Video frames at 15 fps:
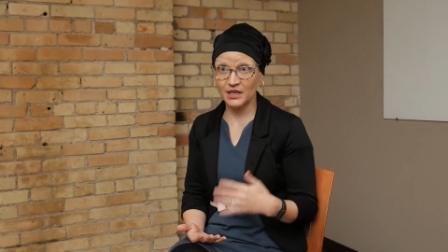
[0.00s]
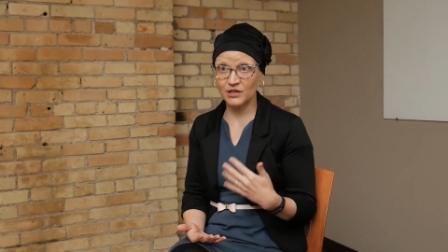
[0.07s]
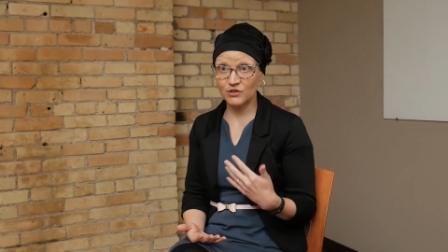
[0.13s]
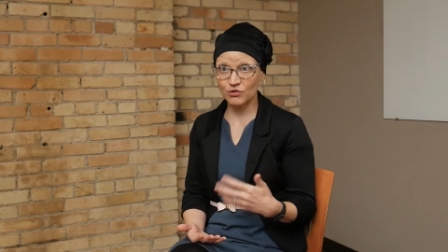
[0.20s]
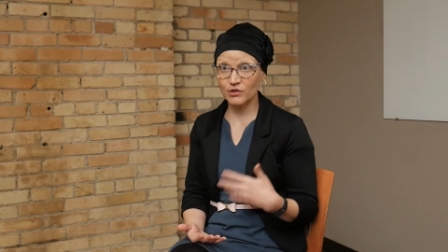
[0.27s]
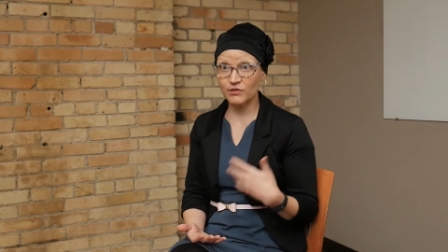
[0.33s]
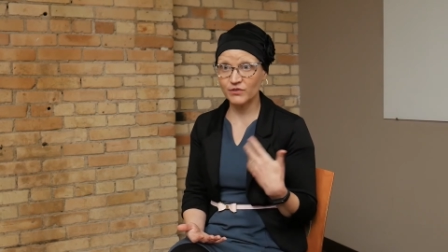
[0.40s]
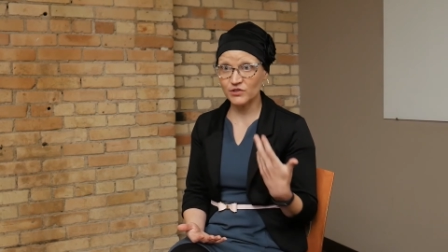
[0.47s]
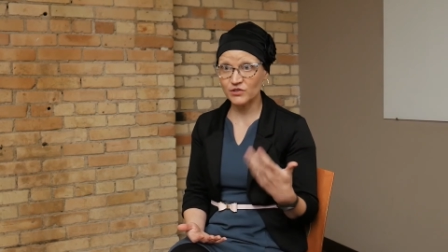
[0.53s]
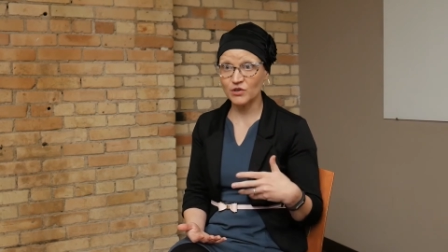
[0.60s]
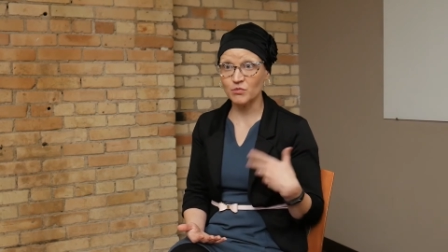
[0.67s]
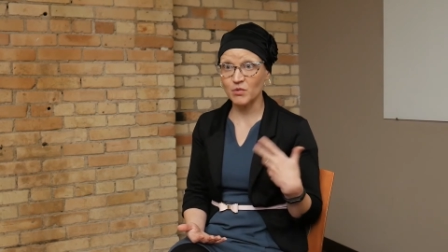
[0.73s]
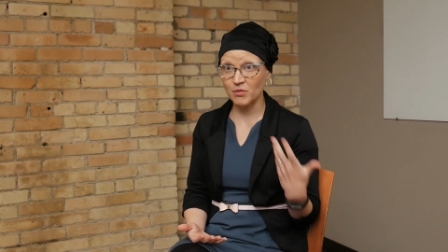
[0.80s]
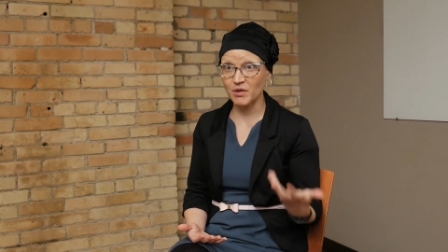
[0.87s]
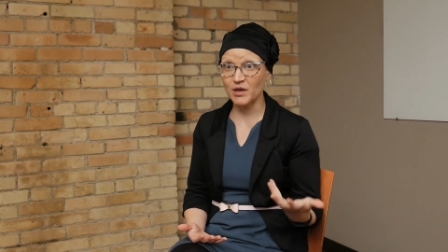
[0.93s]
Endorphins are
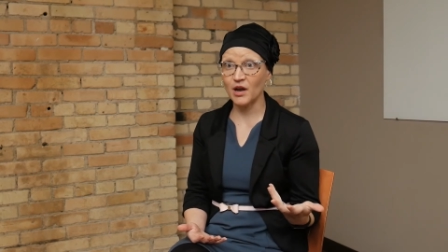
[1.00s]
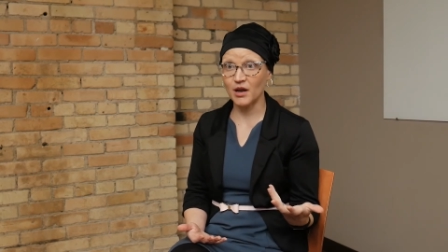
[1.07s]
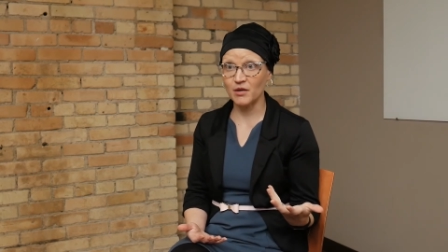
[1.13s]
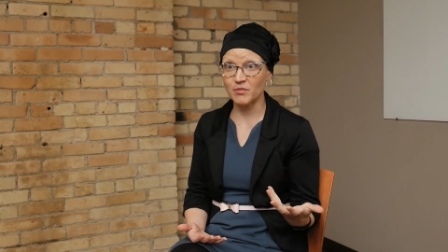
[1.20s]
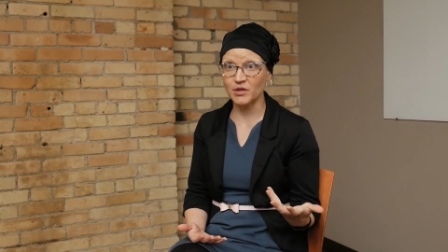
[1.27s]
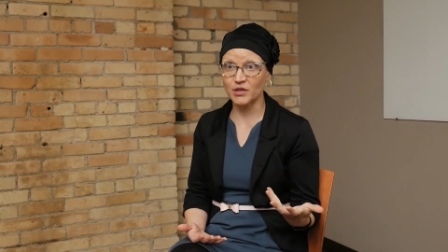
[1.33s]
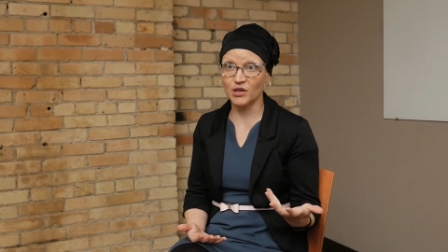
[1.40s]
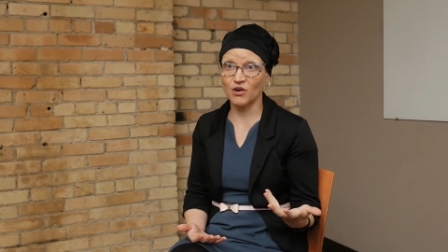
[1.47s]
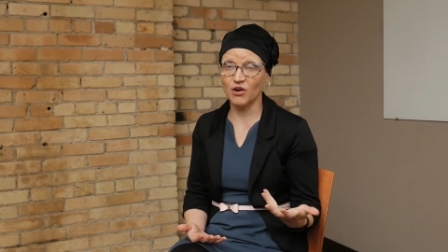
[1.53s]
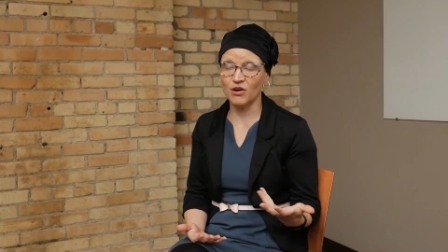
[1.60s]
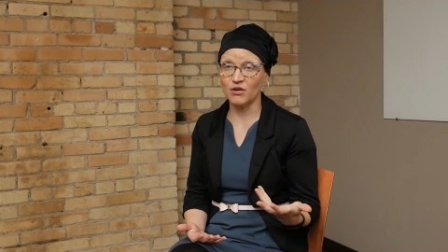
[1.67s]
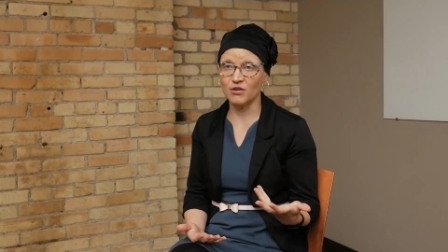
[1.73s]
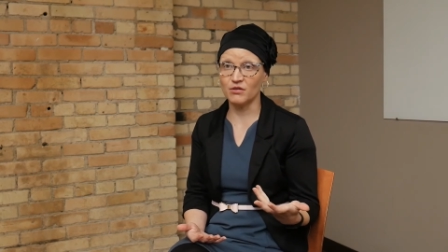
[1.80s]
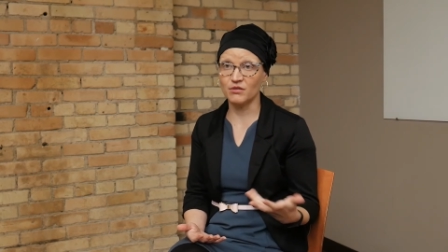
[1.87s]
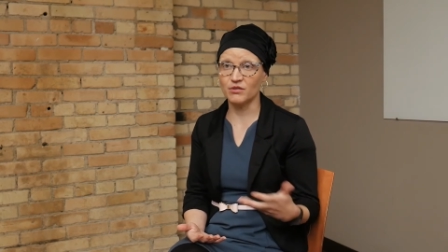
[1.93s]
what we commonly
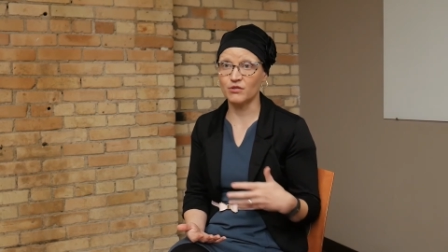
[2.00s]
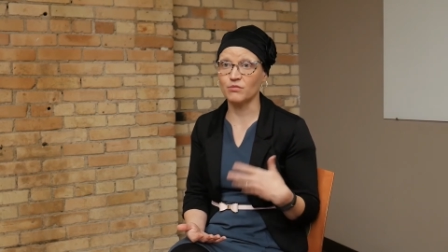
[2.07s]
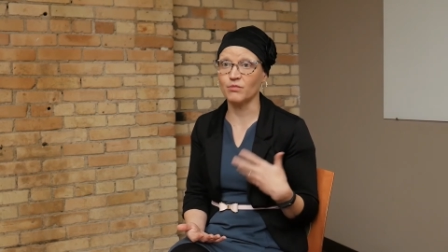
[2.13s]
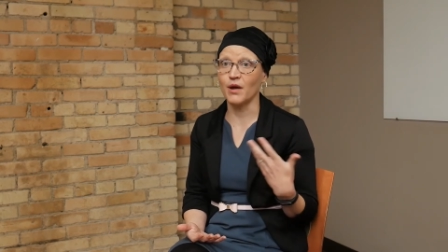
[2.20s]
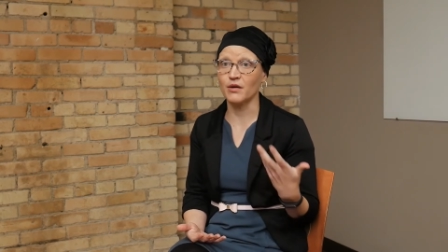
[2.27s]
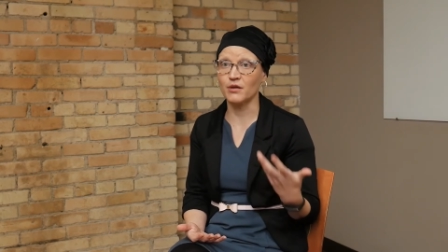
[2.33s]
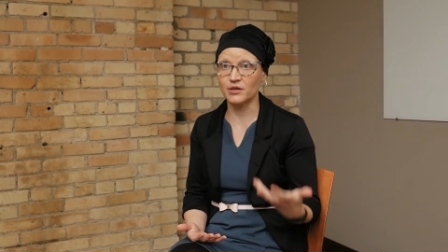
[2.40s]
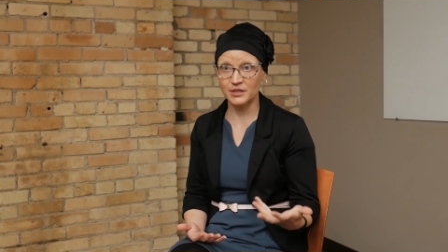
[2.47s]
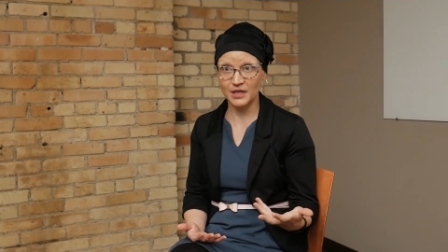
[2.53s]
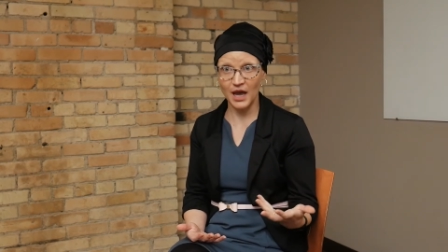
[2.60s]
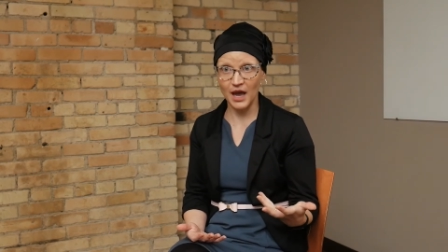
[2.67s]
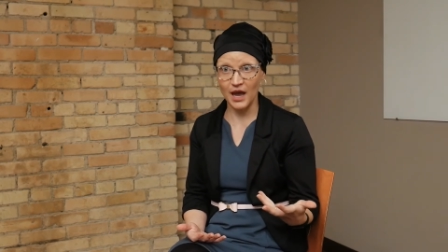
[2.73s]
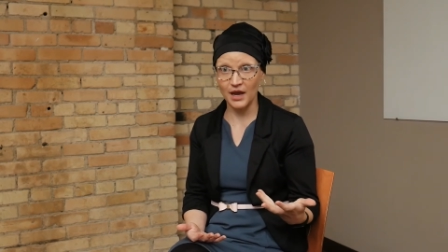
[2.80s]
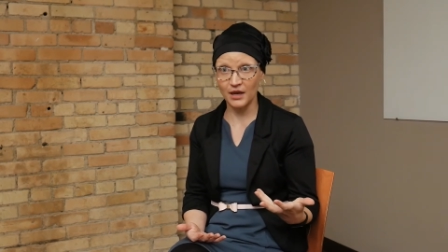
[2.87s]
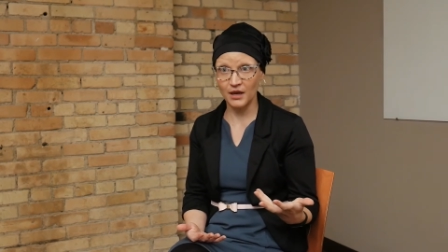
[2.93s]
call the runner's high.